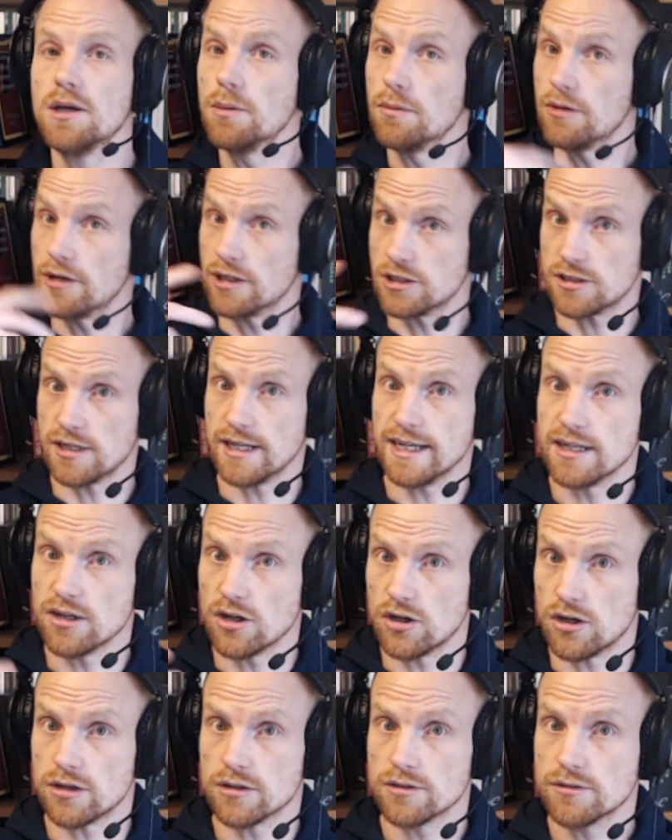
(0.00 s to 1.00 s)
Because later
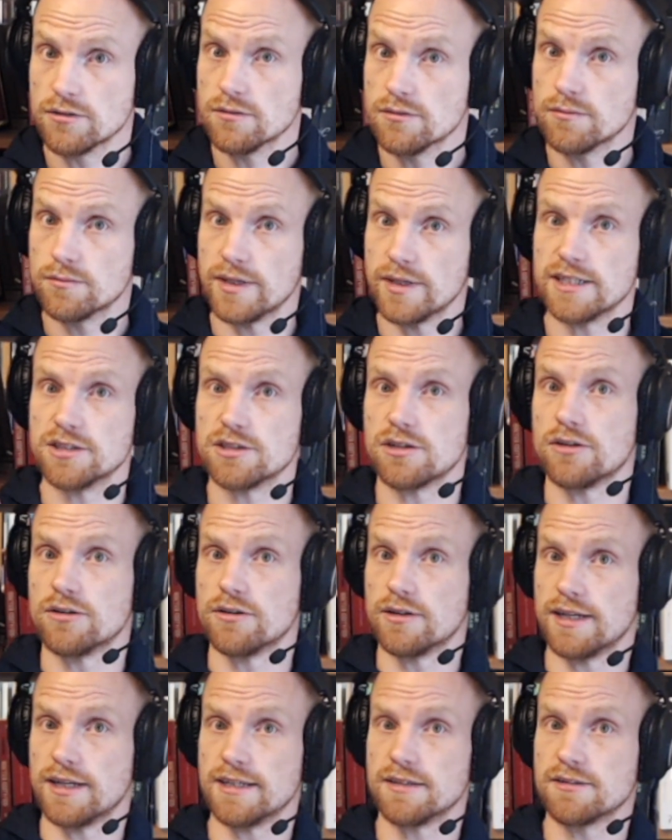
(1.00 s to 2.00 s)
on, based
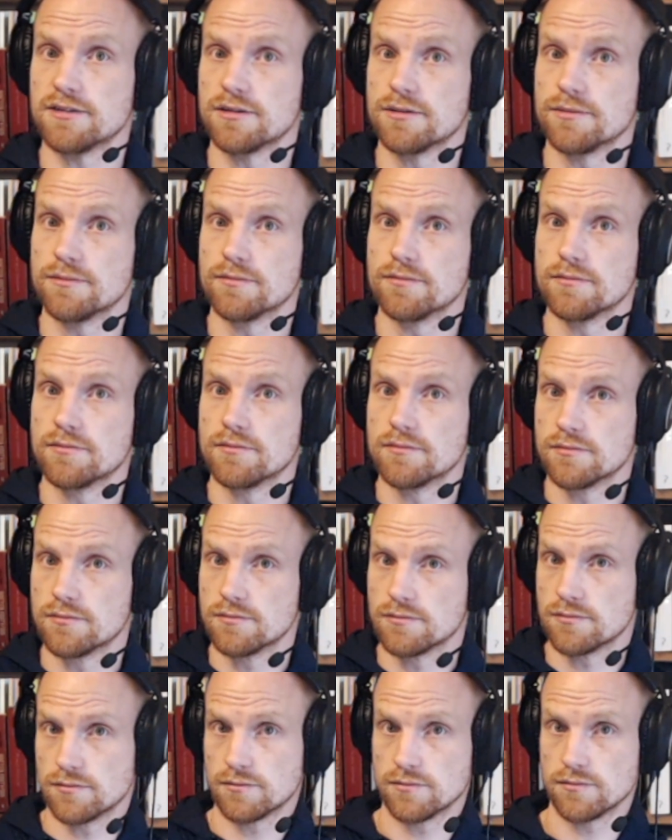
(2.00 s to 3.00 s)
on that
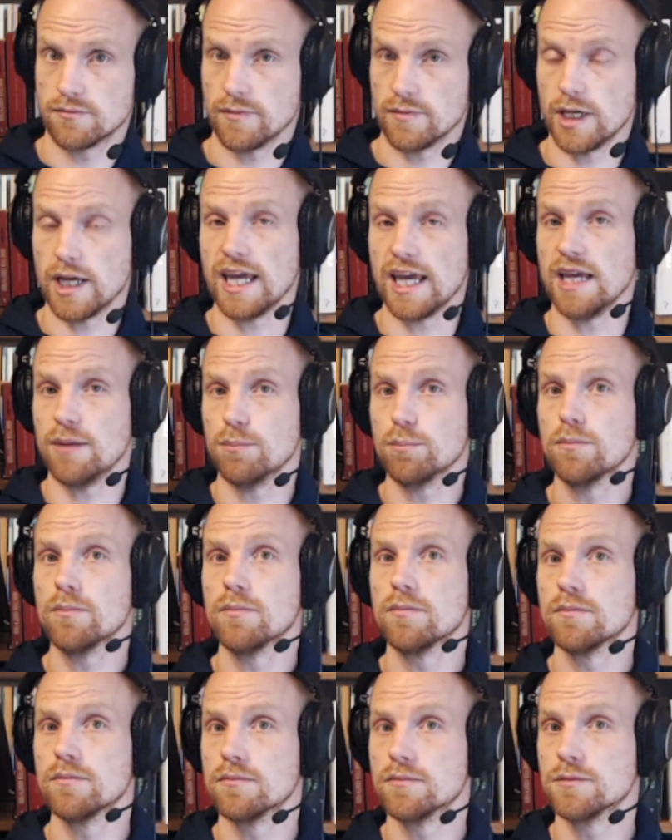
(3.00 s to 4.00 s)
AIM
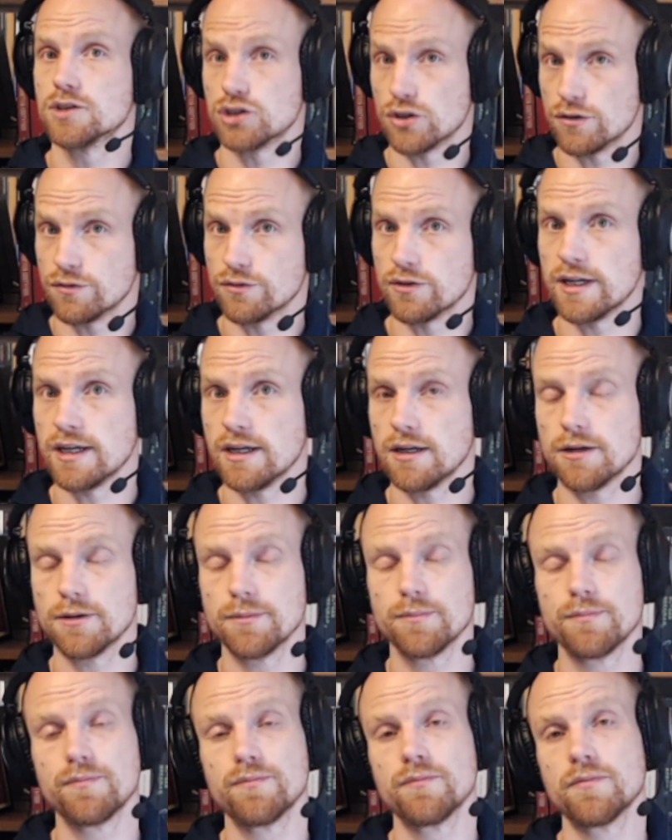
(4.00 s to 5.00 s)
software,
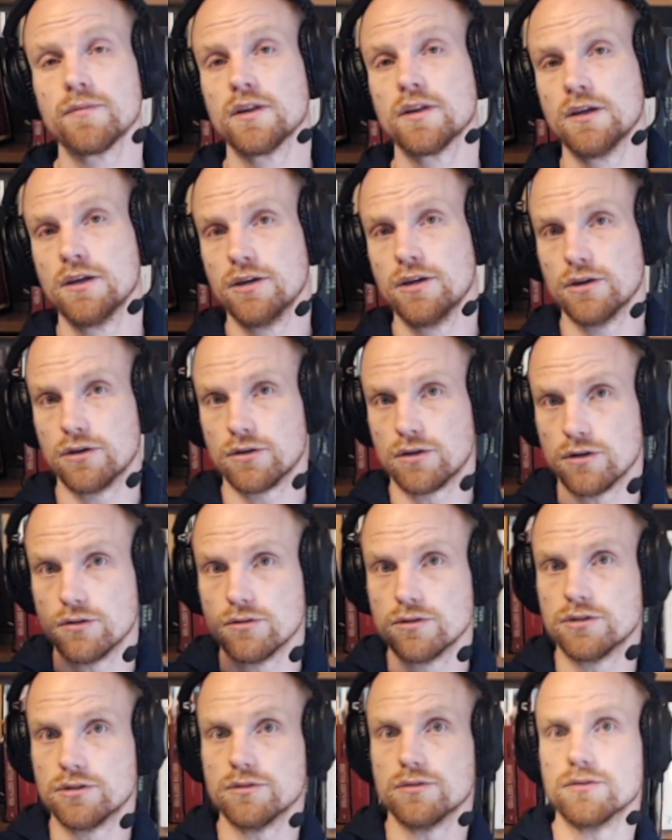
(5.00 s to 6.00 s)
you're
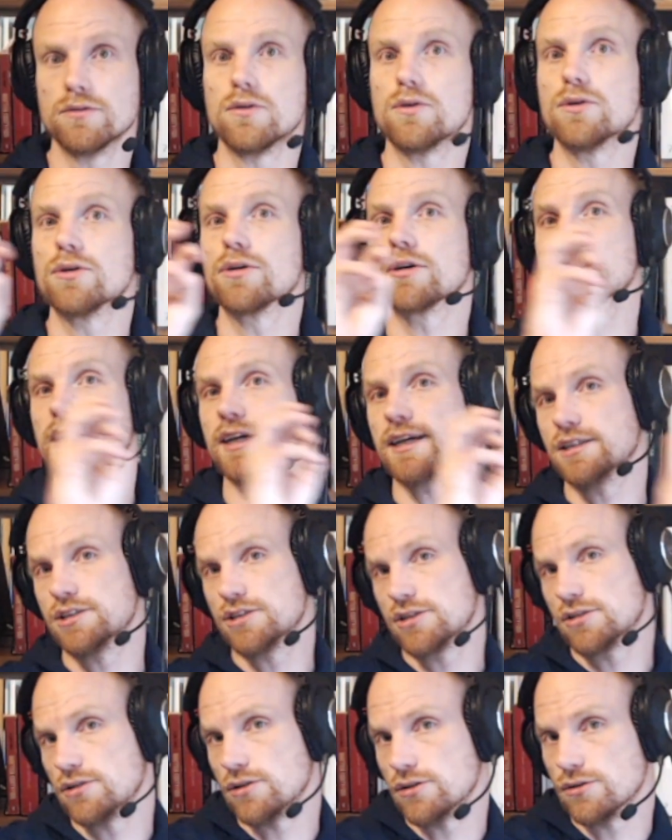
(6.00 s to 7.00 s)
going to
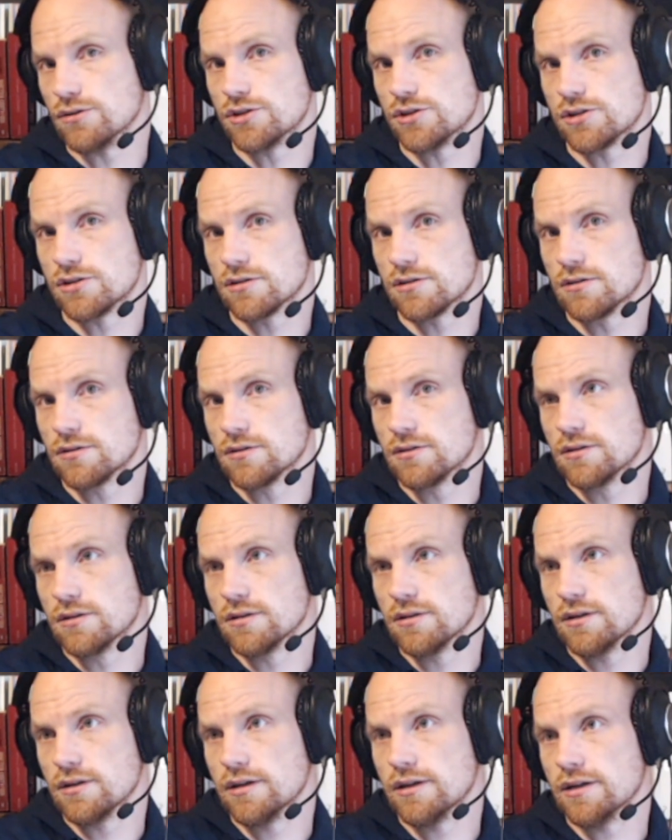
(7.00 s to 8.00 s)
organize those
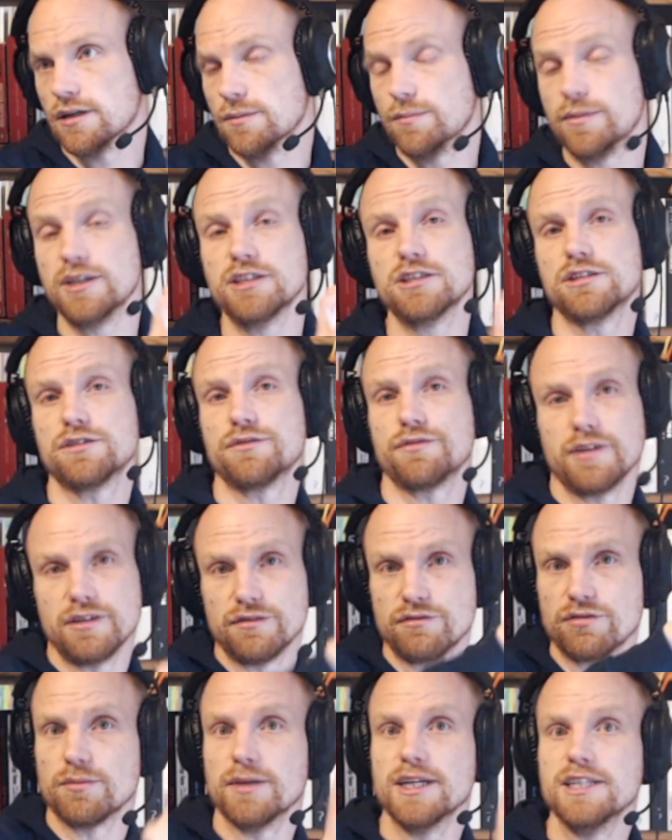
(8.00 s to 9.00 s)
pieces of
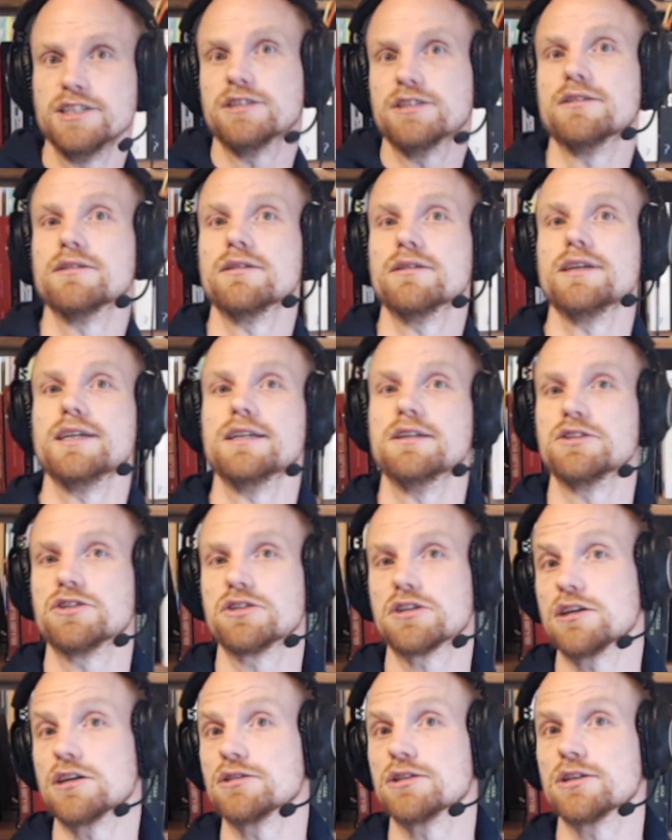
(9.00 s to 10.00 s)
information in a
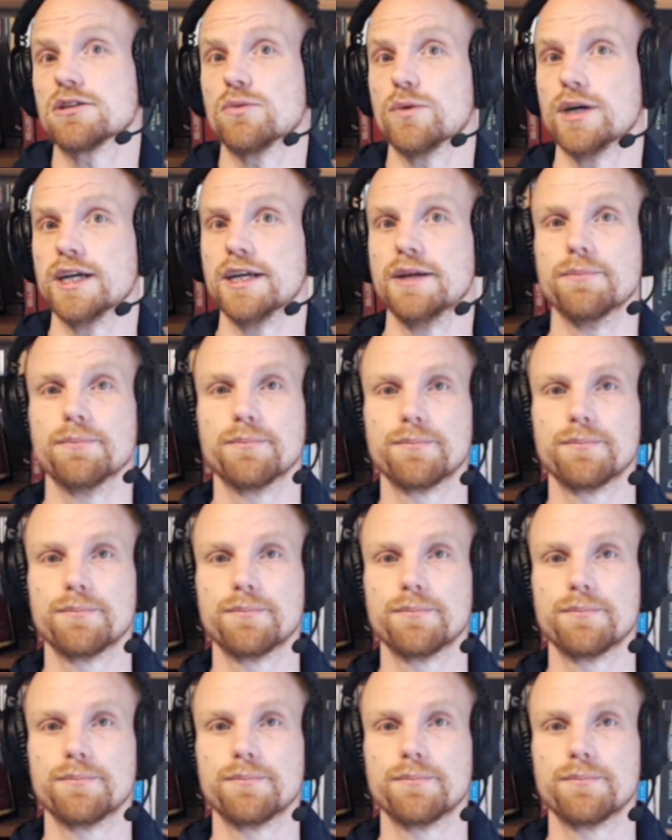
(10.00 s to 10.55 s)
structured way.